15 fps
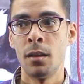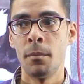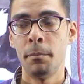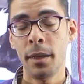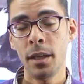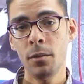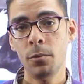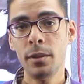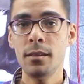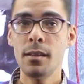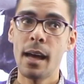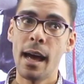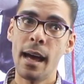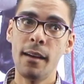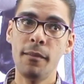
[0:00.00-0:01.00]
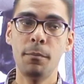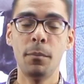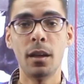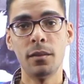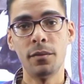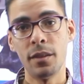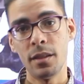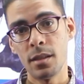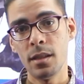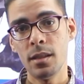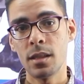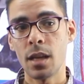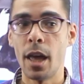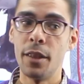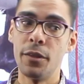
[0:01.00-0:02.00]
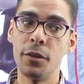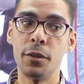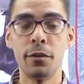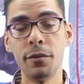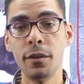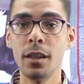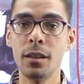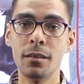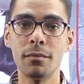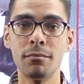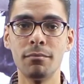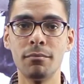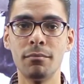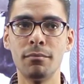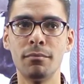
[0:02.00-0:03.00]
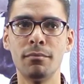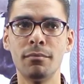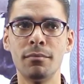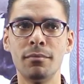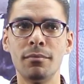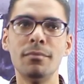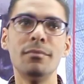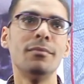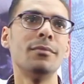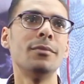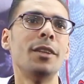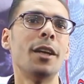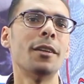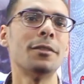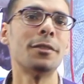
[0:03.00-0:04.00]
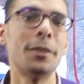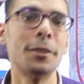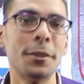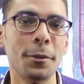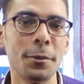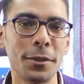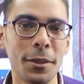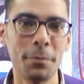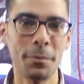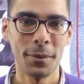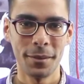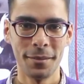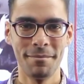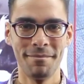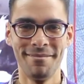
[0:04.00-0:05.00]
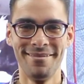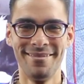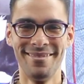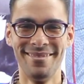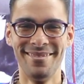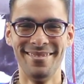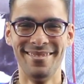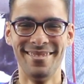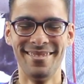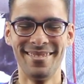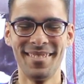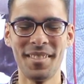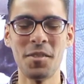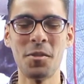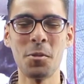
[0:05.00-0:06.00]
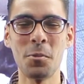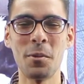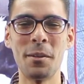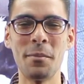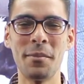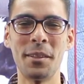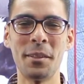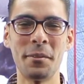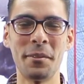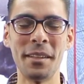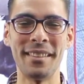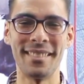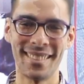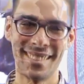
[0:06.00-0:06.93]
Penguins have blood vessels in their feet. The answer is so simple. To warm their feet.